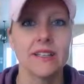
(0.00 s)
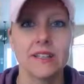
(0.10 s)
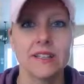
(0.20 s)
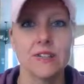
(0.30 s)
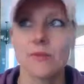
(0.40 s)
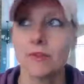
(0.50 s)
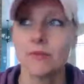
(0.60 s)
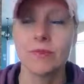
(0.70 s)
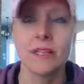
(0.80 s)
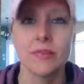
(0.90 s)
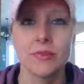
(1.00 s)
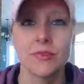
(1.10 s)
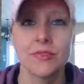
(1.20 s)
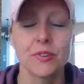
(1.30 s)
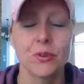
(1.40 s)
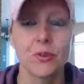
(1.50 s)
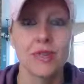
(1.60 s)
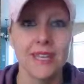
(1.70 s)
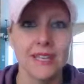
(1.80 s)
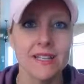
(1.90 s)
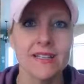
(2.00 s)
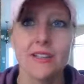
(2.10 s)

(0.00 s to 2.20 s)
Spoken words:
years, we've been able to eat